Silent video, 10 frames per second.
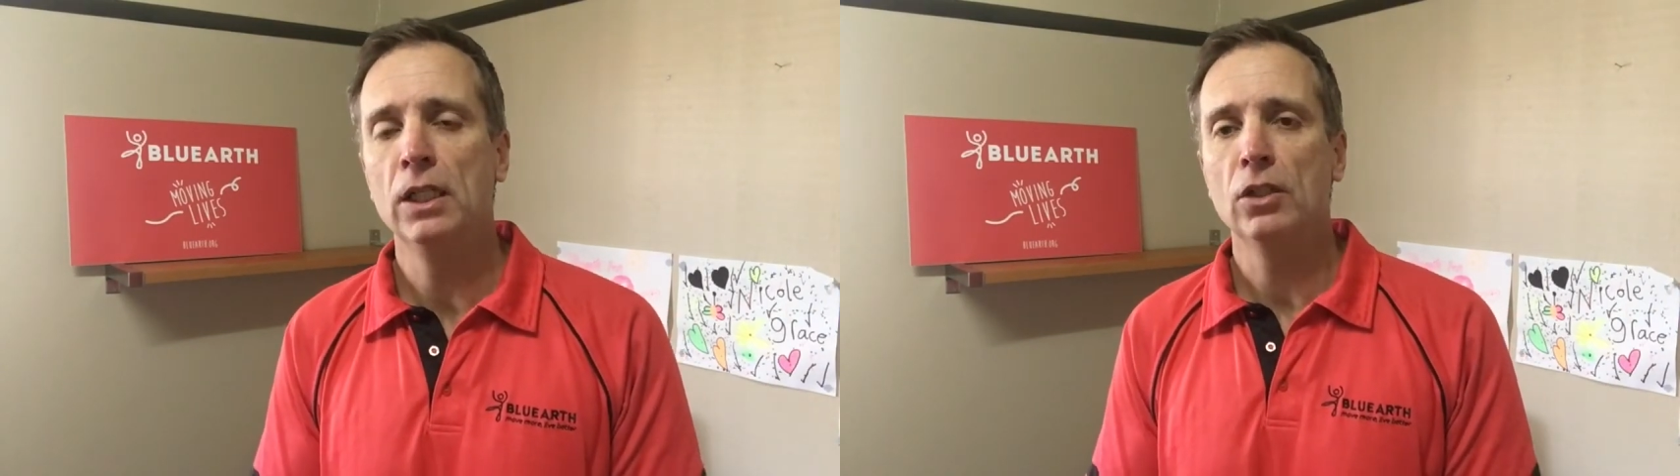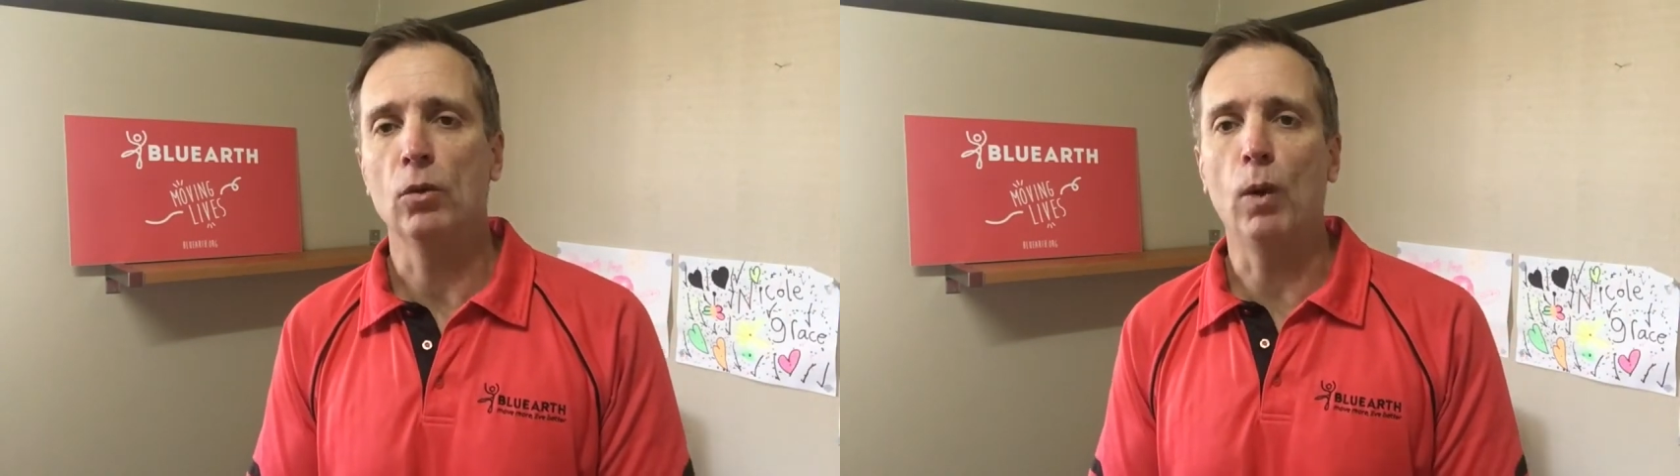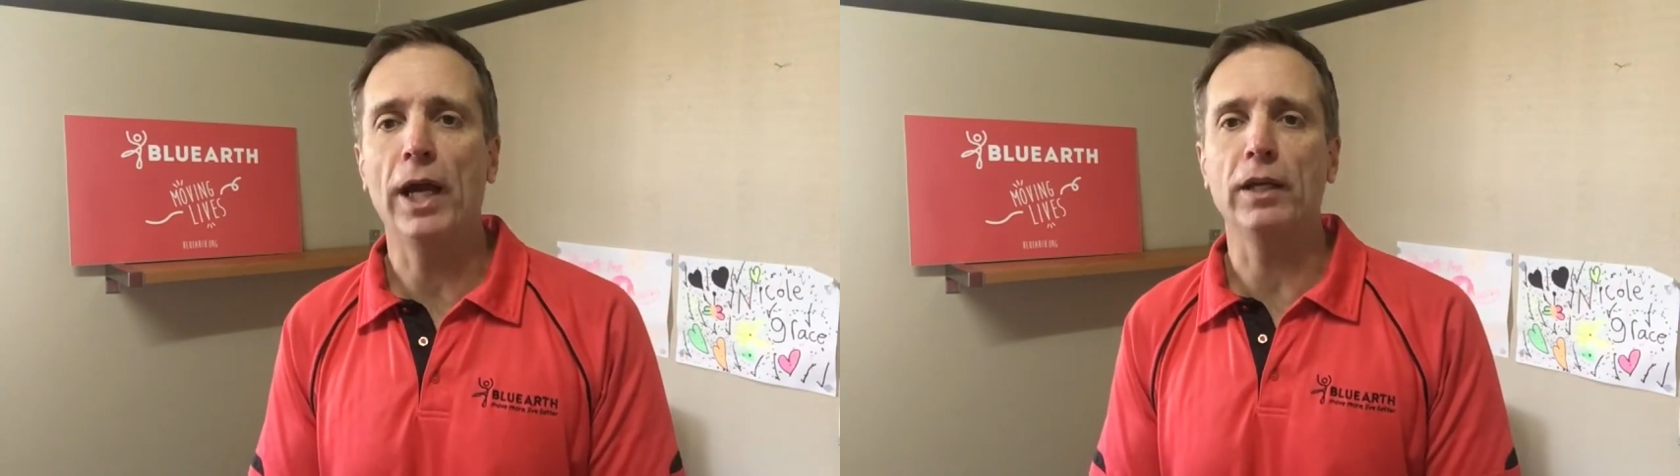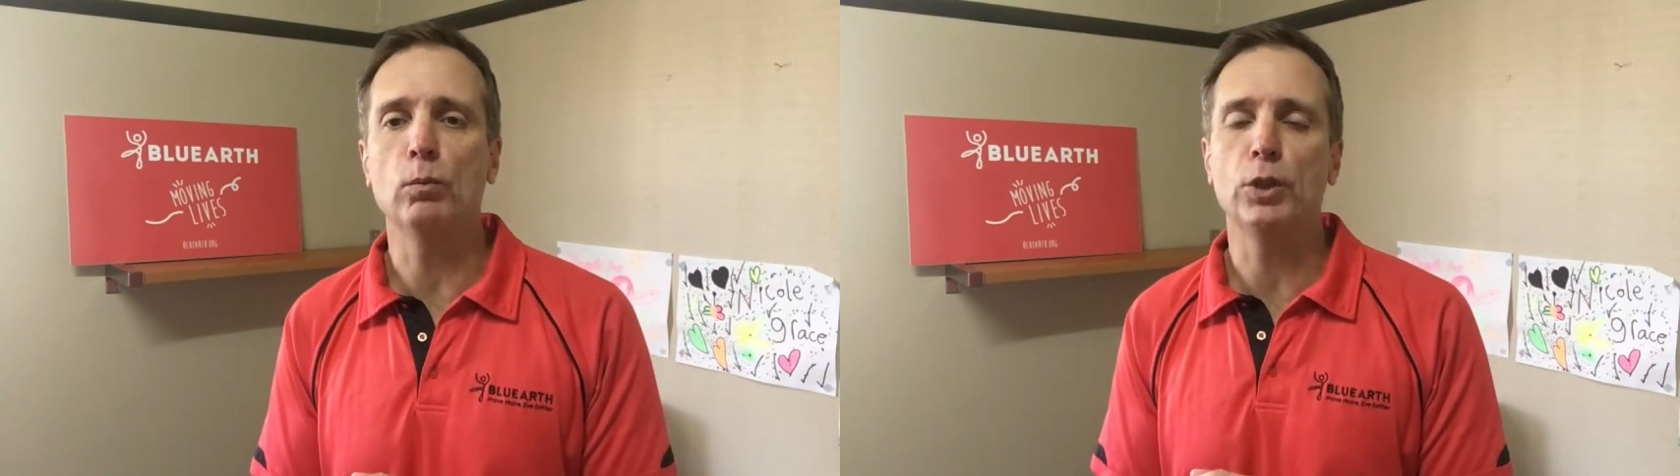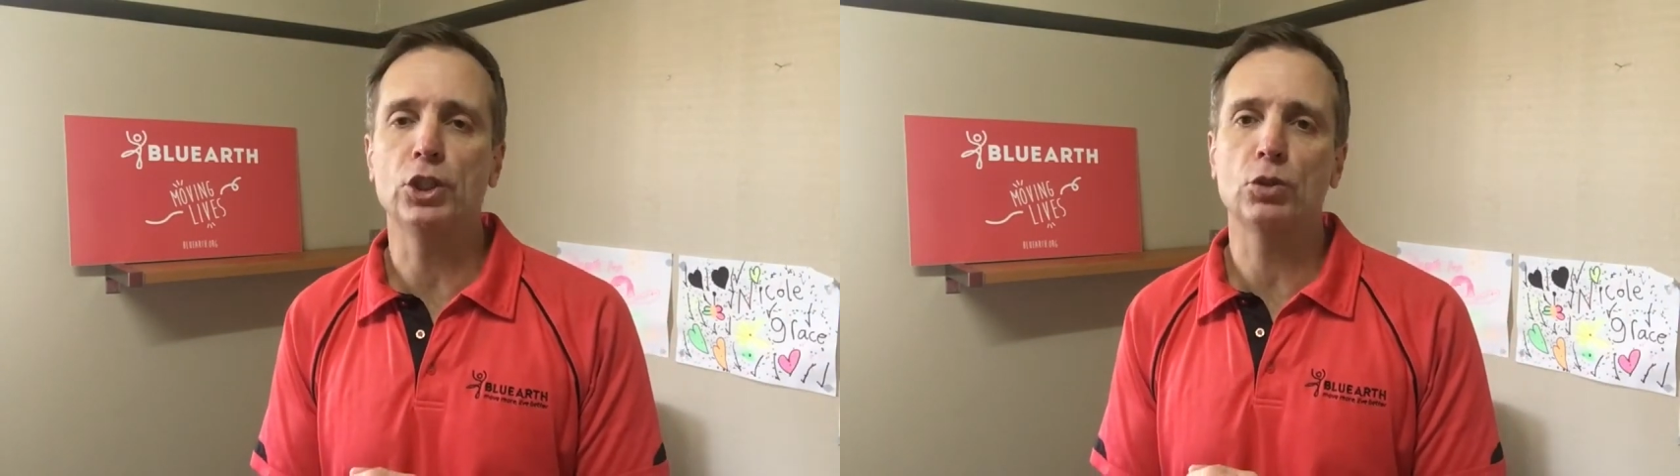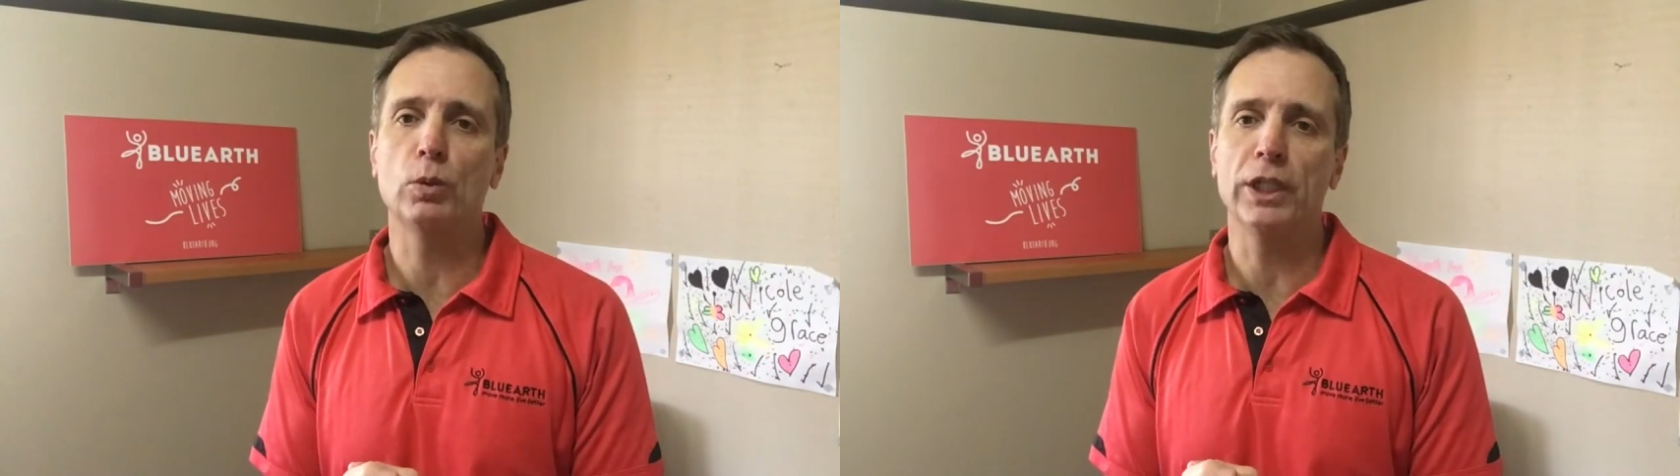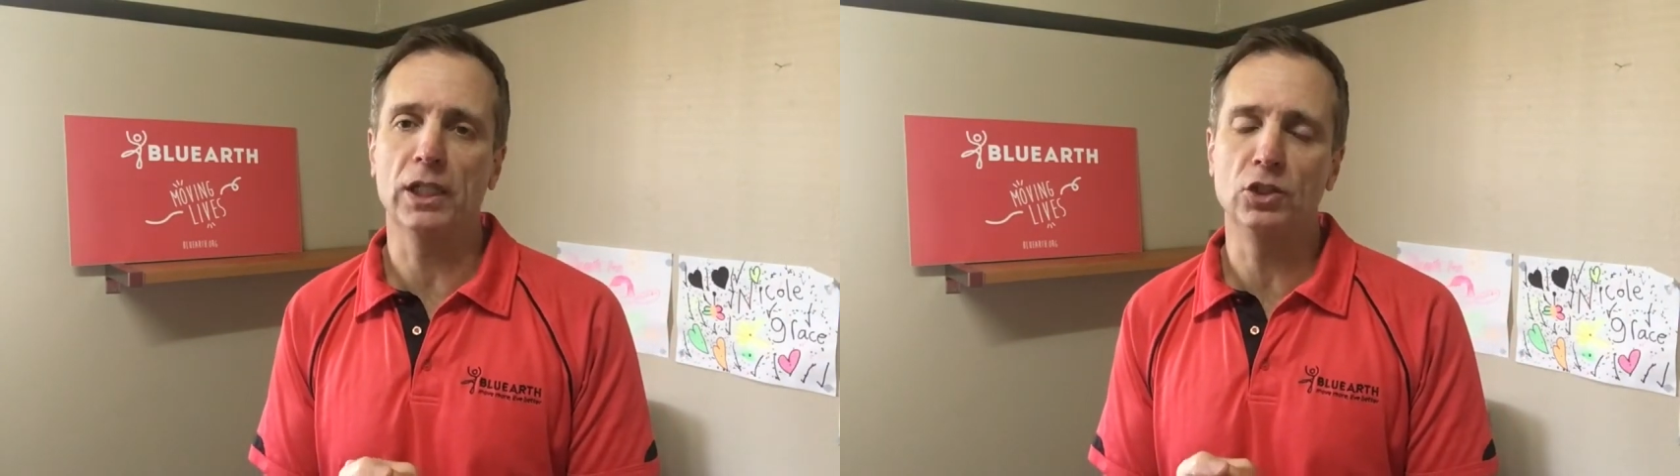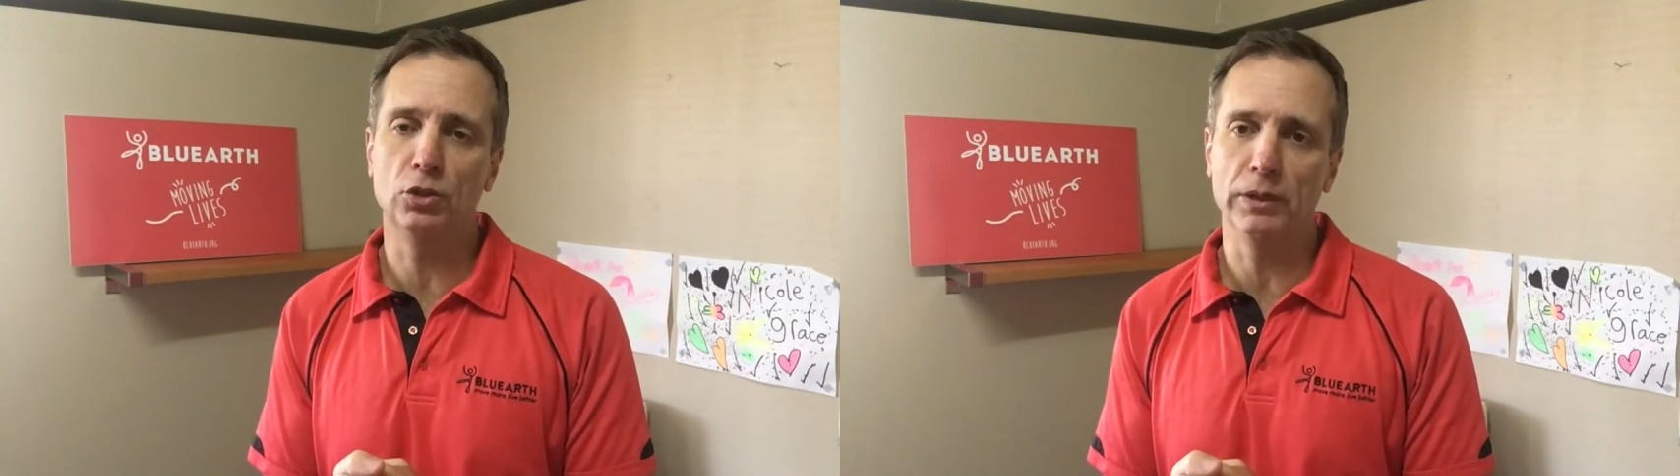The way in which we
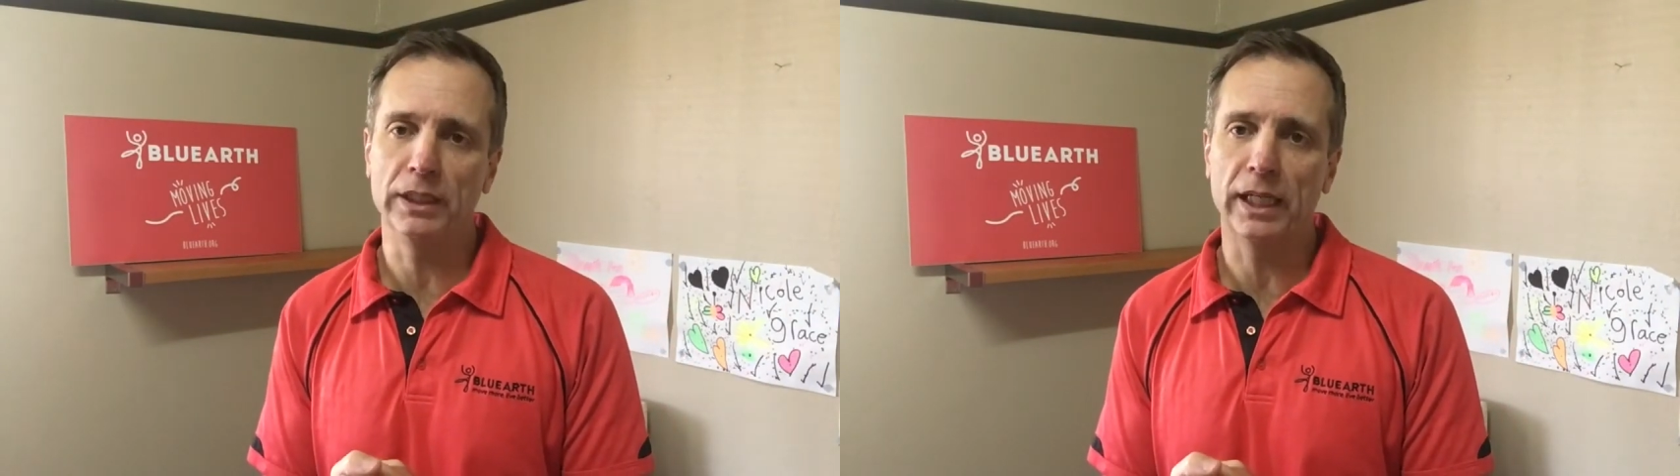are doing